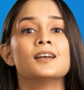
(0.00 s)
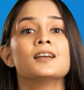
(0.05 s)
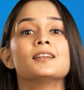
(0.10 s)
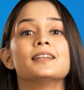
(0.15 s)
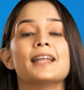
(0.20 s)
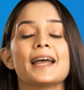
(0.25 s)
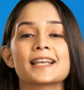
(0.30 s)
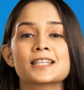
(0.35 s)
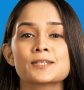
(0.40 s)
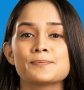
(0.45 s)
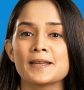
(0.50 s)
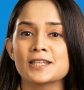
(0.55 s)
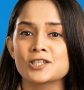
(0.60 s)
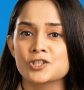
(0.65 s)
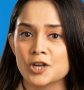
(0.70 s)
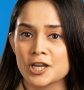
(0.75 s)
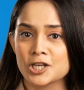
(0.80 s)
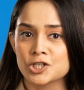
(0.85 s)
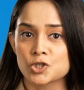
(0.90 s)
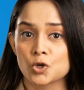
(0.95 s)
The
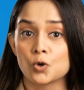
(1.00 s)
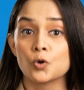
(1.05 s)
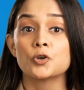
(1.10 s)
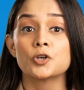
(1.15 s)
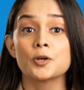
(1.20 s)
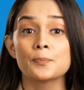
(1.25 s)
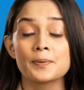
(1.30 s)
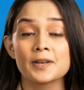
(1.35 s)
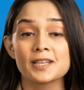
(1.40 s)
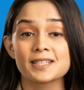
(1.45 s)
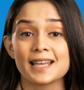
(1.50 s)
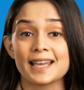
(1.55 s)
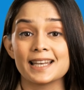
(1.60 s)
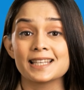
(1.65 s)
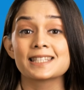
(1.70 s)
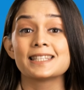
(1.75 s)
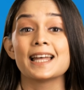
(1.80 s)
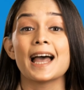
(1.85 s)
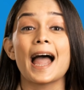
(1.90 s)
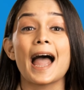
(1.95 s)
expense ratio
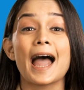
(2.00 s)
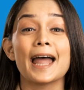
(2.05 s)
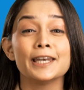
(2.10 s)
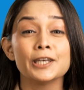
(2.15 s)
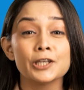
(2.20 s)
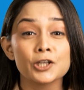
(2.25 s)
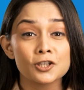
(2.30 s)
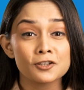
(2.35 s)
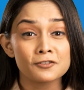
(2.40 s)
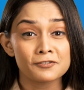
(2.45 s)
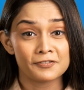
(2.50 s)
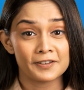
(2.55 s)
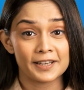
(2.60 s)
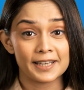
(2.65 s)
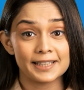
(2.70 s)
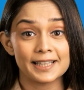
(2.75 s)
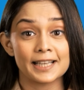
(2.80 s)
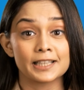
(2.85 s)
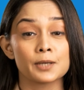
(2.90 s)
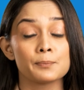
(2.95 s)
represents the annual
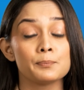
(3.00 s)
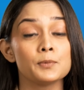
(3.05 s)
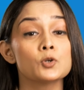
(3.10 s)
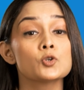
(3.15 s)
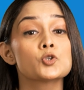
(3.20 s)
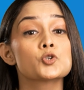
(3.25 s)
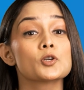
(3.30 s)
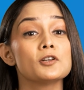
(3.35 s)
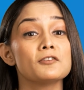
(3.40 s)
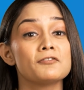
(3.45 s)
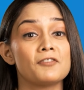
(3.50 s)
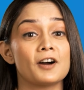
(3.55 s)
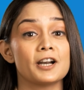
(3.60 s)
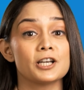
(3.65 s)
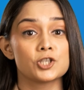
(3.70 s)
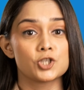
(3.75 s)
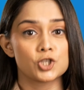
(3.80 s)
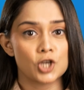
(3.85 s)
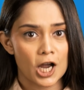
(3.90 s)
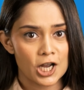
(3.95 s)
fee that a mutual
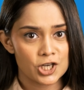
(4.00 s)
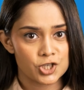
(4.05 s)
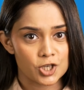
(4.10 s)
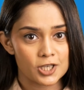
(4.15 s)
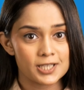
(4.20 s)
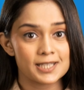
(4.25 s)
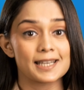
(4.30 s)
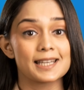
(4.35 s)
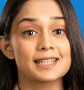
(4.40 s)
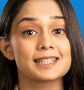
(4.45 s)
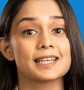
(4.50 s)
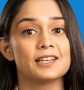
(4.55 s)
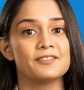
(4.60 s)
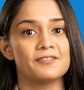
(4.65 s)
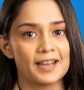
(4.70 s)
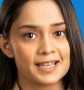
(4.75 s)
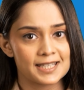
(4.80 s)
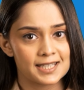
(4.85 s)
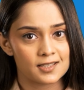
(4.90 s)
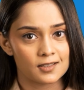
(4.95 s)
fund charges its
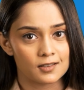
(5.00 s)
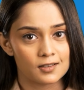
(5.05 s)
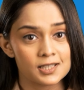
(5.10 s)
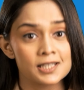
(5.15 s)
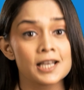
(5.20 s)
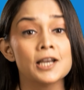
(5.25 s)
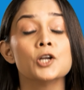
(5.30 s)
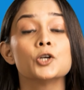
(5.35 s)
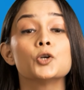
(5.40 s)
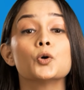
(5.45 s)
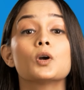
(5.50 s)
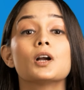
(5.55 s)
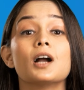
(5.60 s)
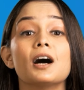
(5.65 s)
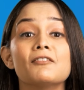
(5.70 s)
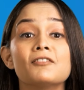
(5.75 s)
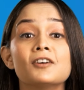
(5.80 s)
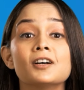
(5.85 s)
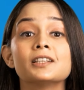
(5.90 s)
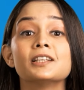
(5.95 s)
investors to
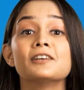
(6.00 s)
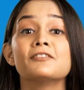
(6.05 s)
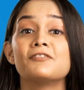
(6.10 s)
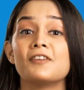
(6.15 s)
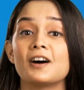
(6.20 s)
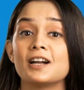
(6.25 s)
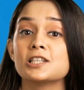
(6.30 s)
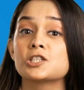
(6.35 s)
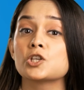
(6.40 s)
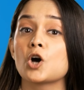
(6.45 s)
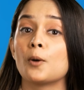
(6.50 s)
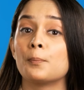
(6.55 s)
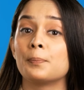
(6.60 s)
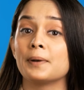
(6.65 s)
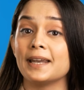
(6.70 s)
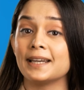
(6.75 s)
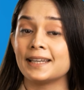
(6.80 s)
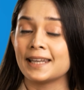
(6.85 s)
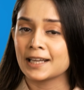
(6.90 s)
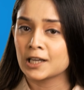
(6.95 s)
cover the fund's
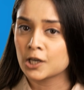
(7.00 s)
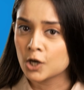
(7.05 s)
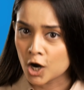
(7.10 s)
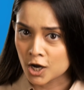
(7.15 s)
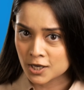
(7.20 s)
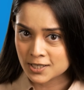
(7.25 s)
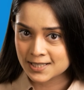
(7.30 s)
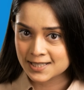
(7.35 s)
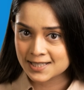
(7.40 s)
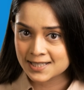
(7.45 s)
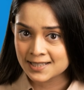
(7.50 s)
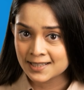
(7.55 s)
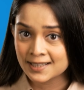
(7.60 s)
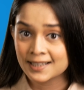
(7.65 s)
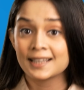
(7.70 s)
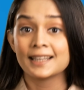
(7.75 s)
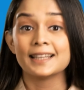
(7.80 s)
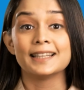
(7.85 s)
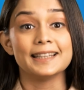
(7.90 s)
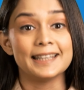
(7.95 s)
operating costs.
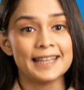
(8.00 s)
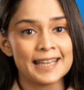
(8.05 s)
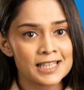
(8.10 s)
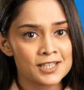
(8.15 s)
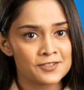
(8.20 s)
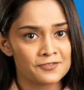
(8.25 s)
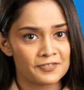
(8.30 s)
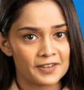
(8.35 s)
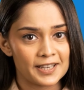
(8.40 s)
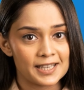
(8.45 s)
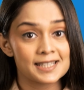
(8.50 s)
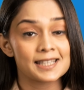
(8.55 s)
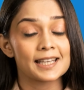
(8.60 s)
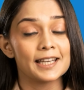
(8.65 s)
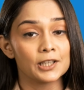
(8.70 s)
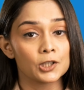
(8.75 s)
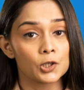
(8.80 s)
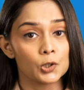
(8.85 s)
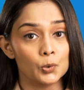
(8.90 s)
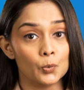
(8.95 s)
These fees
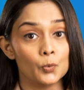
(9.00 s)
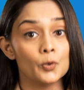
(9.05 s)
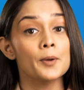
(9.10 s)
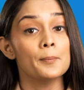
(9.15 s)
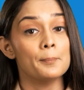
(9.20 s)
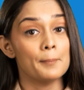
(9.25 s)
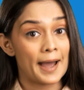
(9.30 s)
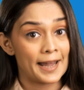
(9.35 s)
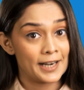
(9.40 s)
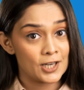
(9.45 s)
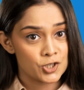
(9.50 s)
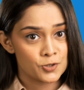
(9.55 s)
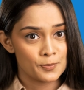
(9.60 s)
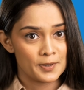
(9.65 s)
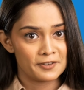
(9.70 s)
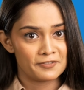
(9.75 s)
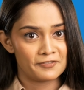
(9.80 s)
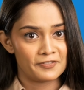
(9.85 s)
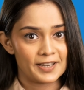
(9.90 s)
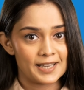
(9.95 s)
include
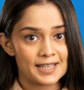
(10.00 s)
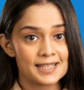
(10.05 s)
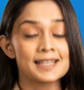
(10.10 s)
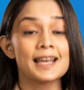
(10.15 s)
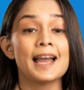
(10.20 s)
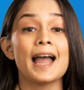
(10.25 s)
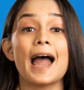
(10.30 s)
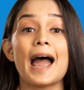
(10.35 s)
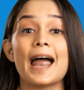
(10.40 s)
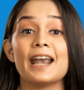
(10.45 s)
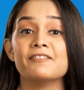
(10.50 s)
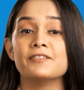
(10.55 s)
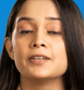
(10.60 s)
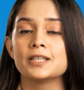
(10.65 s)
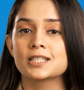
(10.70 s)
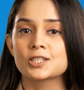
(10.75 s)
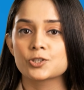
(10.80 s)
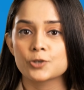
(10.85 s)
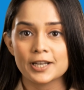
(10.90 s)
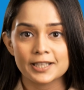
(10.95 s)
management fees,
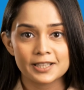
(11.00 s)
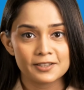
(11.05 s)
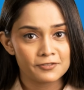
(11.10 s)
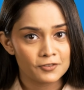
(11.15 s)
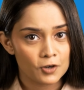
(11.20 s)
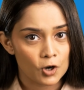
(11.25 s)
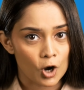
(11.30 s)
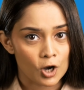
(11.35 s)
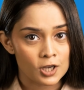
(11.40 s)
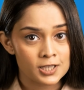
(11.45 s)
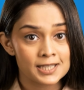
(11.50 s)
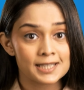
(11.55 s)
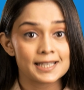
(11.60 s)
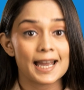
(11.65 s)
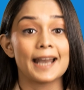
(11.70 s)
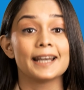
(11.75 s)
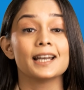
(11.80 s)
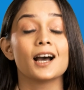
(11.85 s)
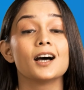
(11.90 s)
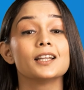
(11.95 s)
administrative costs,
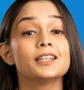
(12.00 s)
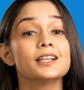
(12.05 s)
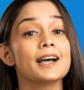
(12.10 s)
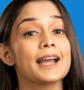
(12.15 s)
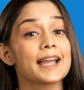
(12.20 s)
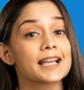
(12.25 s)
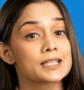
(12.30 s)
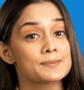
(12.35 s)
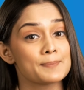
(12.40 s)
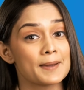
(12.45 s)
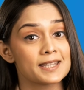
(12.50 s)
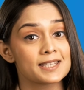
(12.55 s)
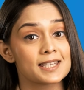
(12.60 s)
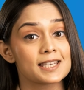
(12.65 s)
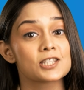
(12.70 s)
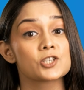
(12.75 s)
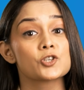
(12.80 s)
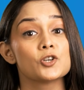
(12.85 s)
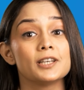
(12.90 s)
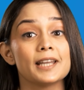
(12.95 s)
and other
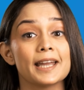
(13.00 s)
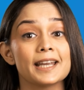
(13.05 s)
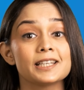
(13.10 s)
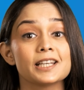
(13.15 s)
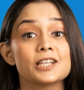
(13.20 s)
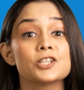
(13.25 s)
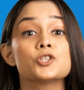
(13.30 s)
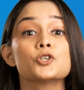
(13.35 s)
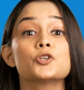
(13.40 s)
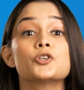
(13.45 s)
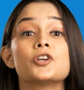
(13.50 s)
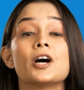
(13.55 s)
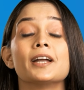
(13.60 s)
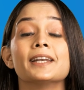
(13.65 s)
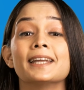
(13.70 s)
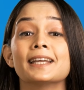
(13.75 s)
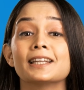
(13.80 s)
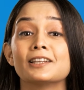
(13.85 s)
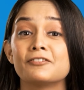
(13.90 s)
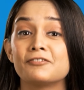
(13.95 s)
expenses related to
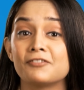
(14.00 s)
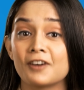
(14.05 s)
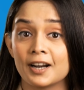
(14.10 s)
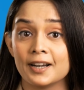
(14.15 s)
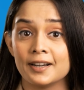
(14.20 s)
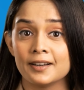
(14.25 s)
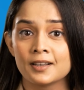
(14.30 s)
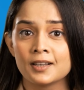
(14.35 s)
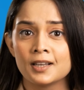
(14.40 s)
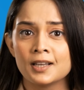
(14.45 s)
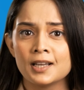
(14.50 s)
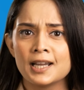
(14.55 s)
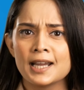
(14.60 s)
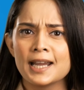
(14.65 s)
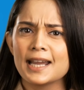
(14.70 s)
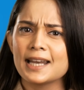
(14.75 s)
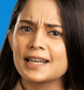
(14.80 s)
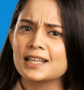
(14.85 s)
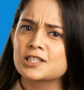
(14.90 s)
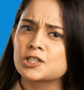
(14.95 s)
running the fund.
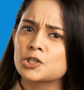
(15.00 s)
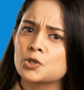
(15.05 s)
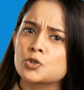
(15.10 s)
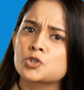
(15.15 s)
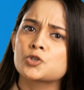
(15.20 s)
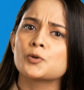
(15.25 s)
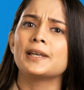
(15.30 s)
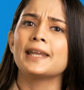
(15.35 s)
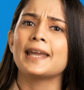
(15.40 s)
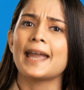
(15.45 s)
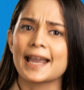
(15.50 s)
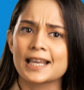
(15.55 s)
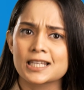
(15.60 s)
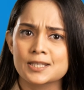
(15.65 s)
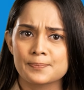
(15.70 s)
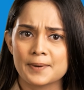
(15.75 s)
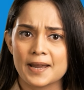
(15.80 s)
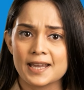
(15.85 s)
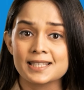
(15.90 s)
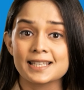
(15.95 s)
It is usually
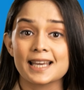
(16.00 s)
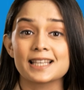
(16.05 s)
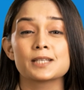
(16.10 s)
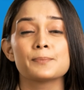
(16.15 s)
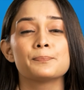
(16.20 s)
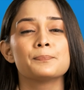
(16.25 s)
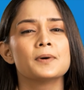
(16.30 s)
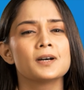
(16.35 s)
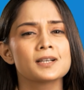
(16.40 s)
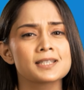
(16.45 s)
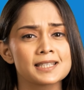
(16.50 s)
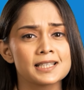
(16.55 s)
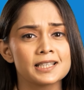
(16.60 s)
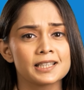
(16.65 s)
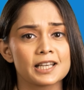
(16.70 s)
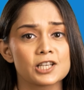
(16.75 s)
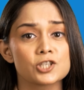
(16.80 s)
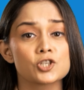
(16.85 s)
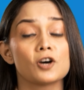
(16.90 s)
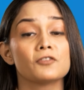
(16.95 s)
expressed as a
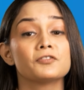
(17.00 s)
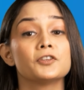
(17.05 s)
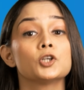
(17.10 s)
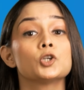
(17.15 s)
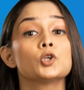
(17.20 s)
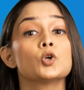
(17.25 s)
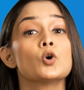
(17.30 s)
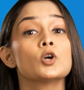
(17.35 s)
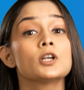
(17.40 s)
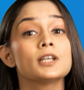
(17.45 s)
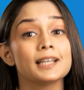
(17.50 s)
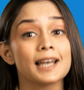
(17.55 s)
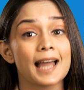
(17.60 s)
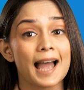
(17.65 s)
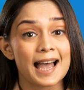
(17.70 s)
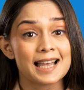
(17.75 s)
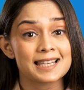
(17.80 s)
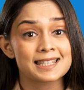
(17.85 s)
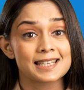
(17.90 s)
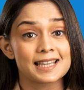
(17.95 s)
percentage of the total
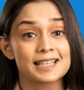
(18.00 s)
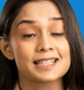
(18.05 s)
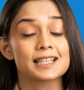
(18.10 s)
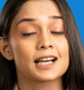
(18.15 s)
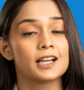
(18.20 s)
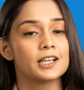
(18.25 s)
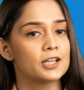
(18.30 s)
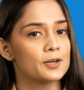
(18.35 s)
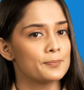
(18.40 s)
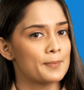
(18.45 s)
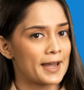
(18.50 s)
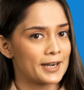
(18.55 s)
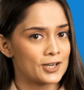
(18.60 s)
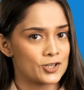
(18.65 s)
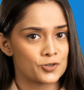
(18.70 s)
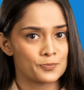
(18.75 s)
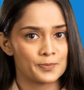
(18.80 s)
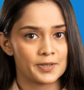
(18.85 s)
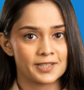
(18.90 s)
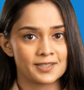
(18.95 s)
assets under
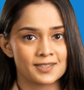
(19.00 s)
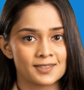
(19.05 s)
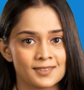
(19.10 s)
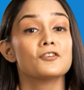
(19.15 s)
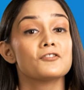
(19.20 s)
management.